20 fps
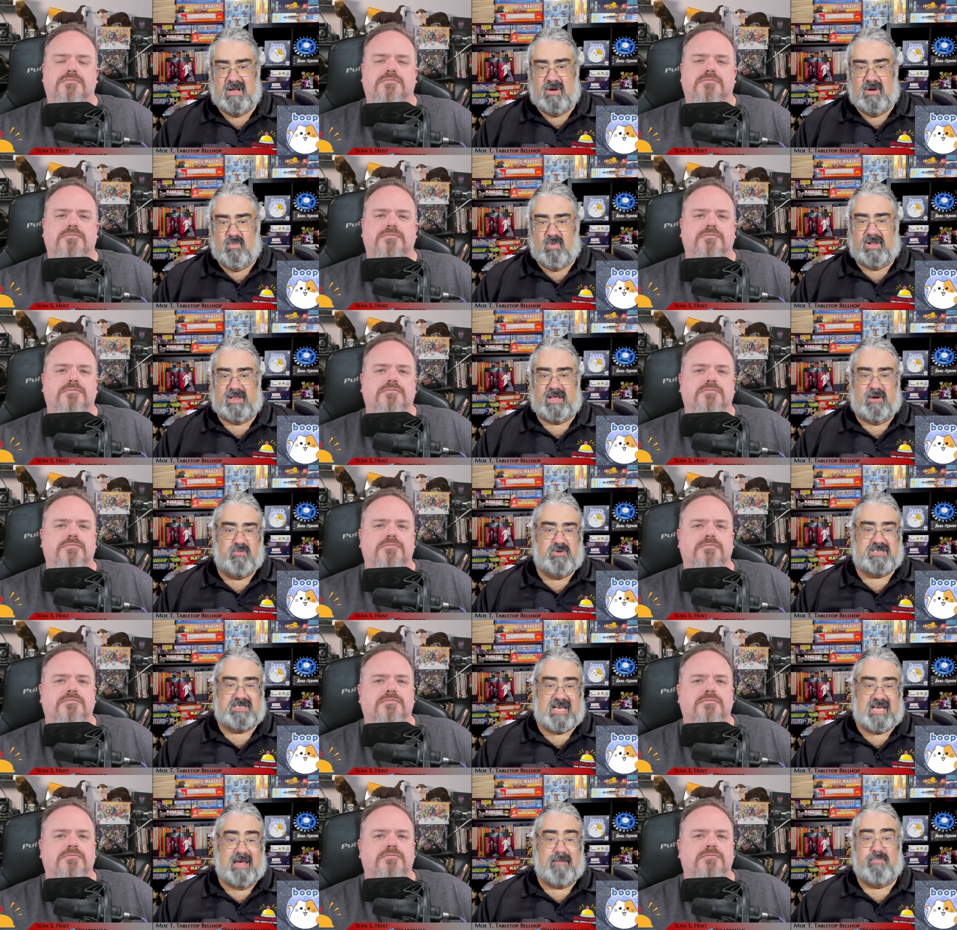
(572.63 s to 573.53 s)
Speaker 1: While I
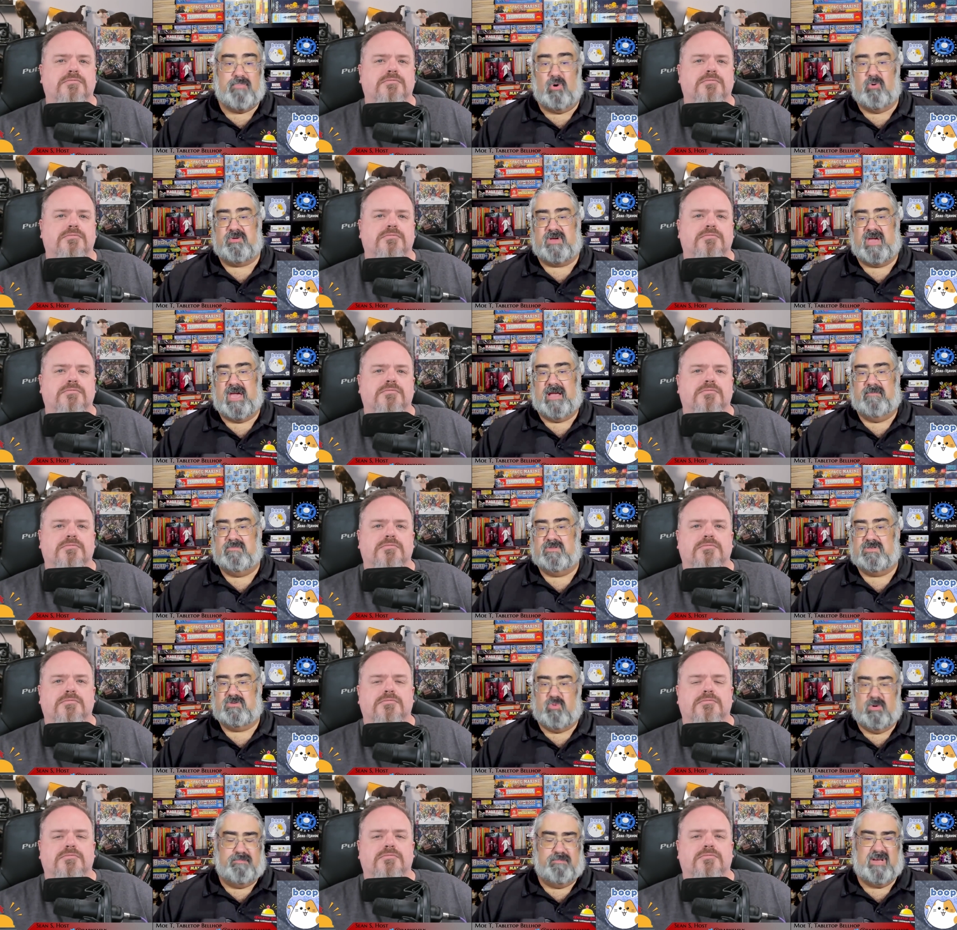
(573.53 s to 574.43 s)
would say both
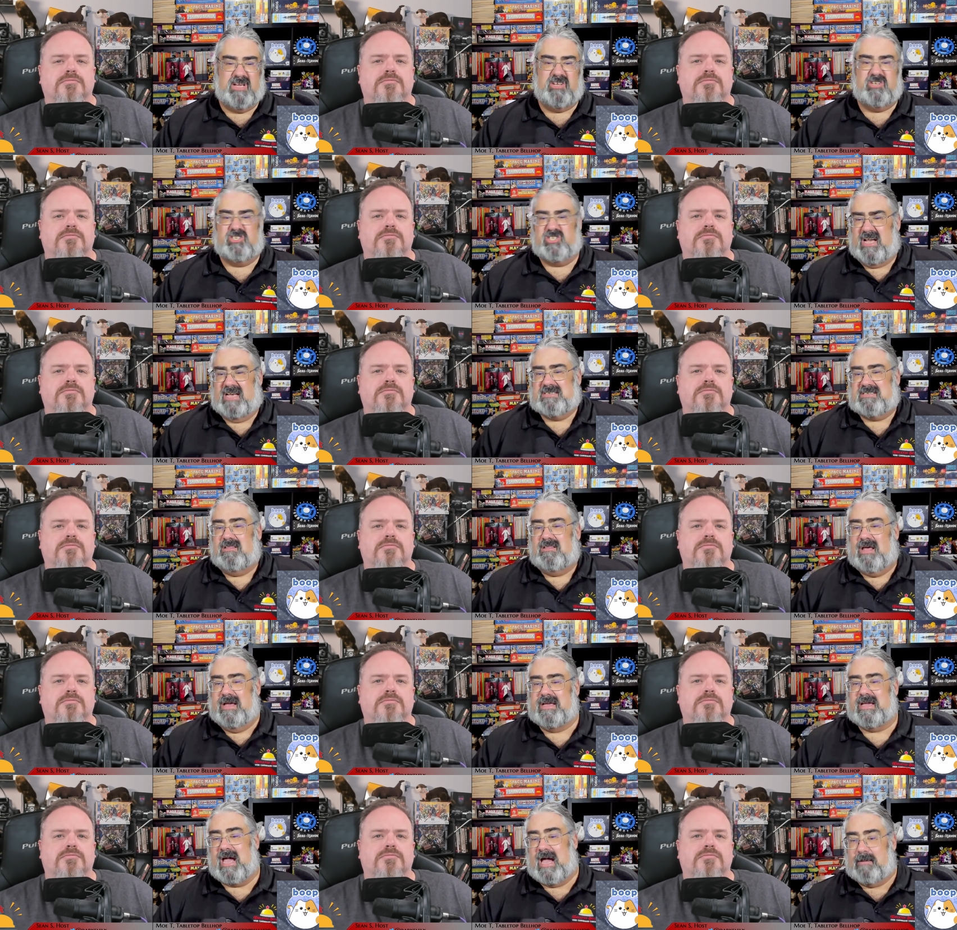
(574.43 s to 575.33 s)
games would be
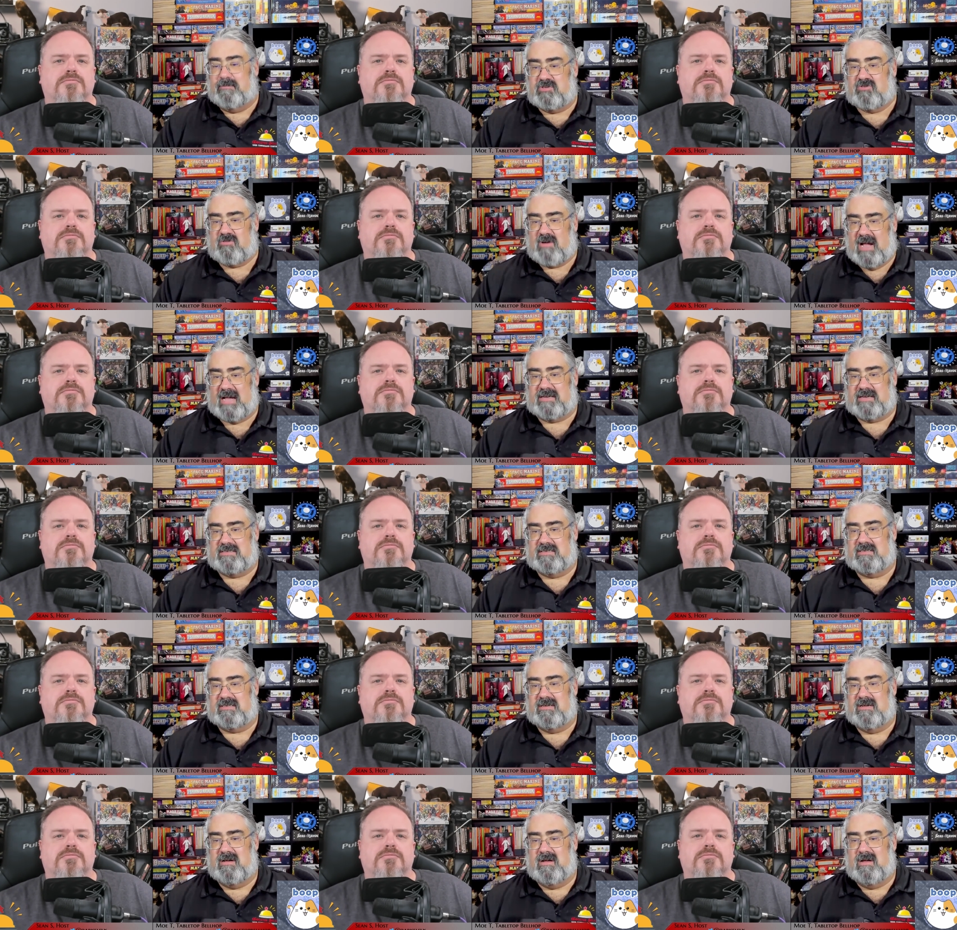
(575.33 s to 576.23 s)
chess-like
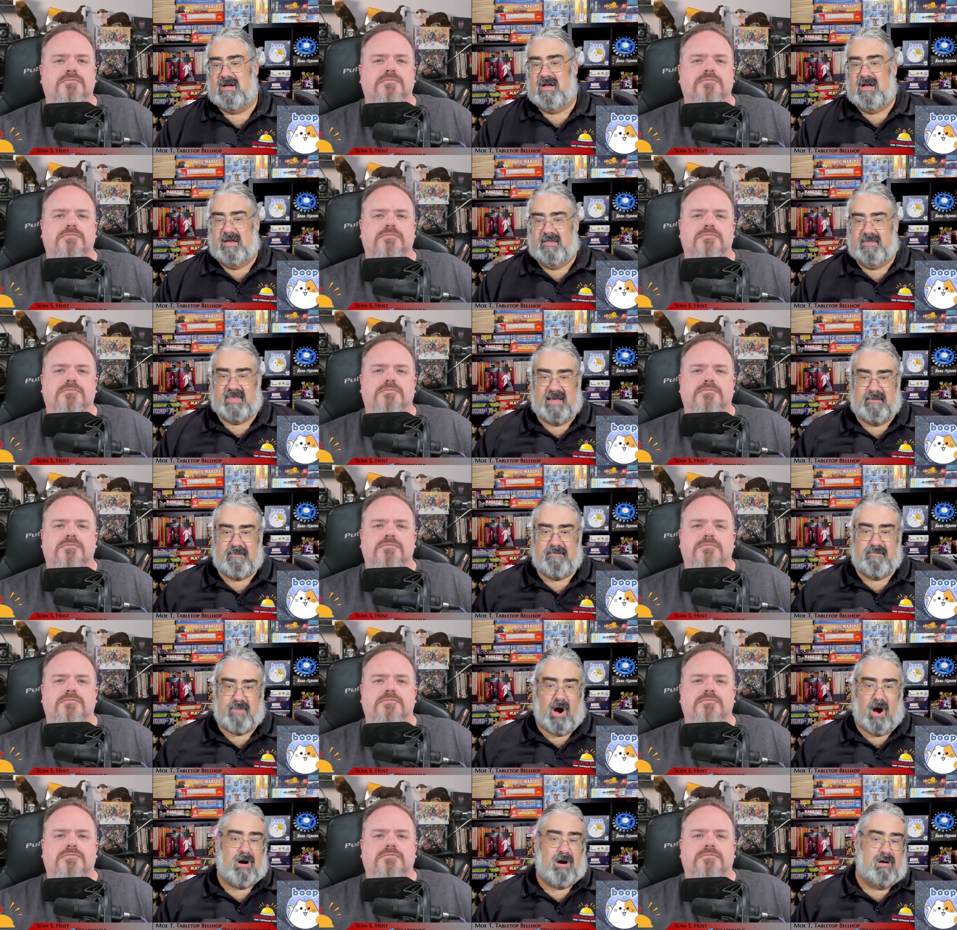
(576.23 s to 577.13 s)
abstracts, they
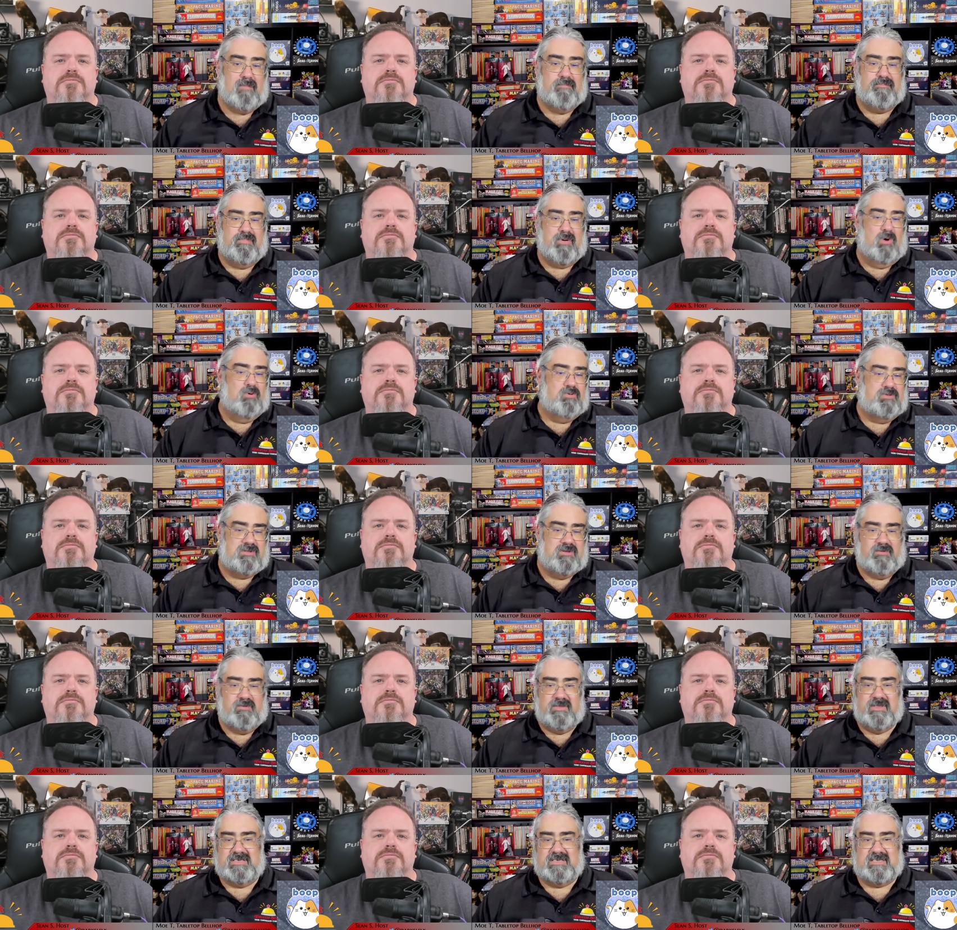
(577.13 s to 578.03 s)
are both
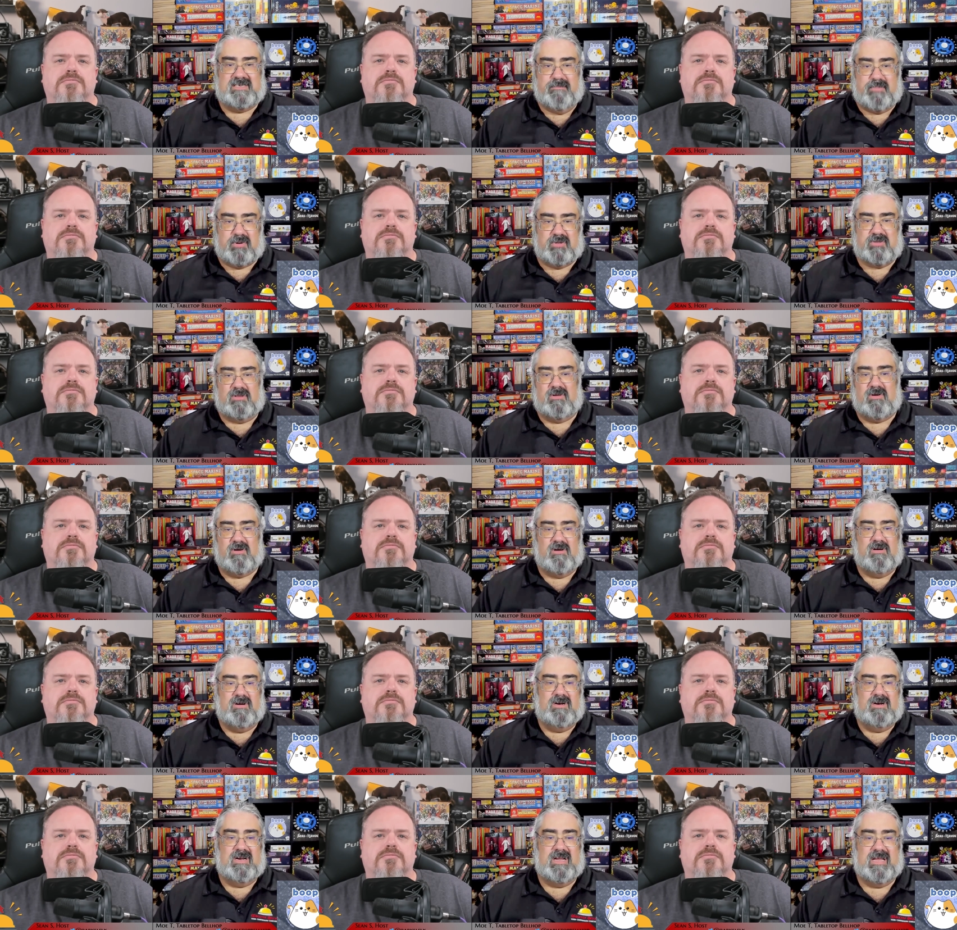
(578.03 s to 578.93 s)
do the simple to learn,